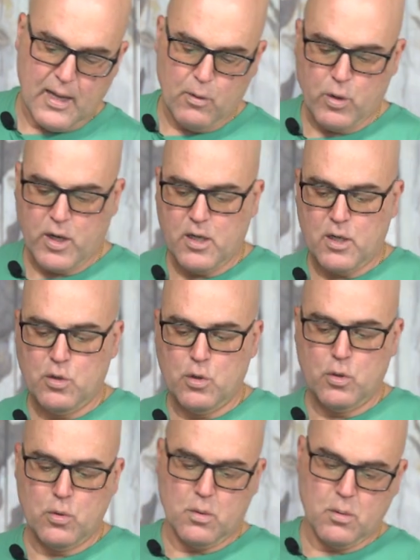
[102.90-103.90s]
and we're going to
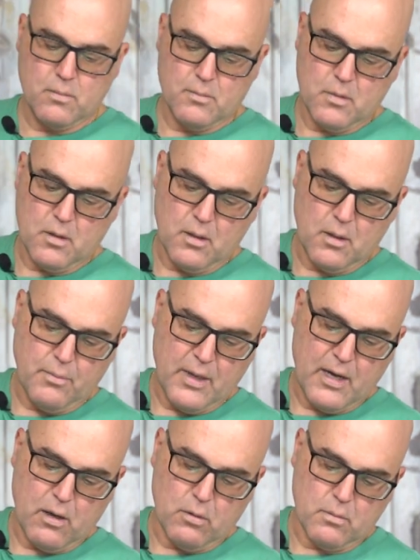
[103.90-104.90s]
do
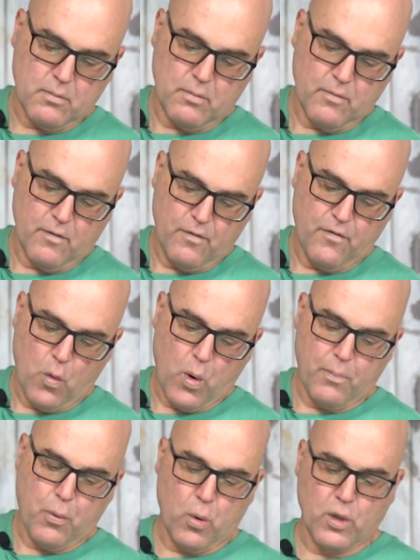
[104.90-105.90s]
about
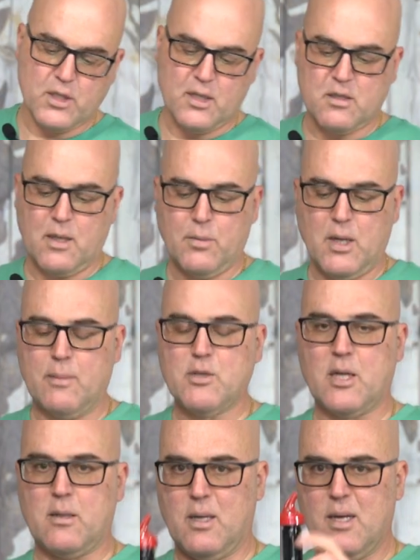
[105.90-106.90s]
4 pours, and
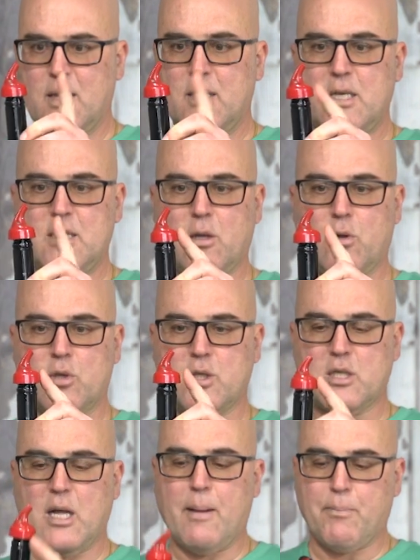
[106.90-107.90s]
sometimes these little
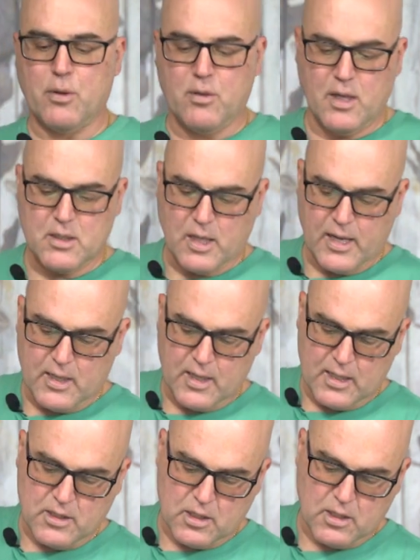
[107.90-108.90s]
stopper things like
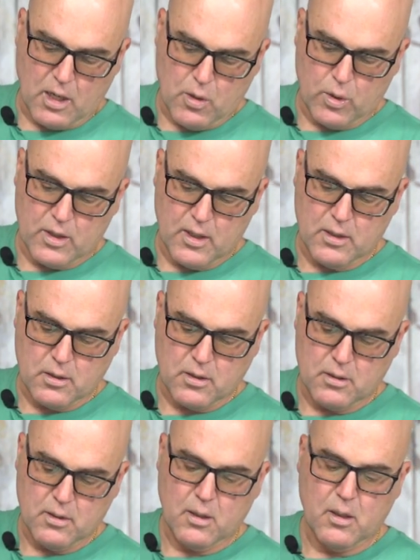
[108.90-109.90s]
to get stuck with this,
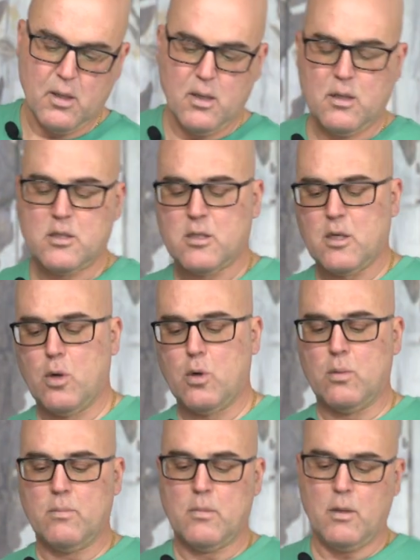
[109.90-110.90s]

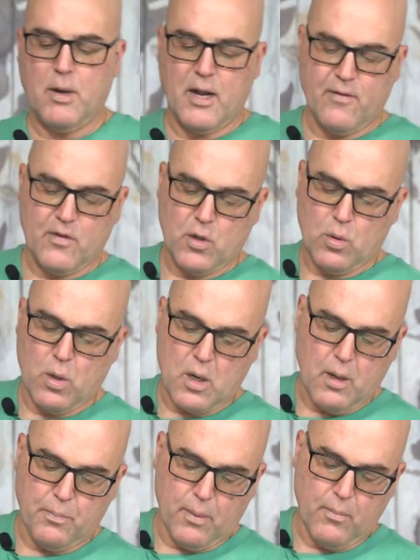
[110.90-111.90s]
so you might have to do
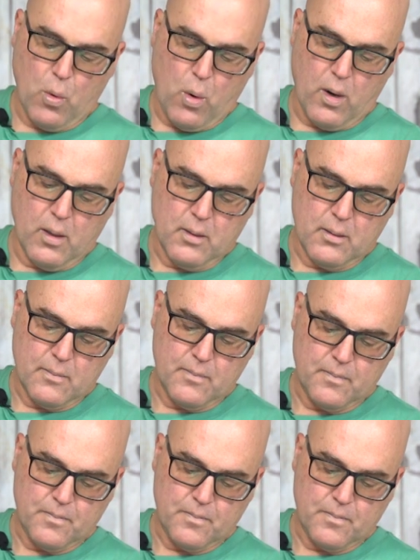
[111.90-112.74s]
a couple more.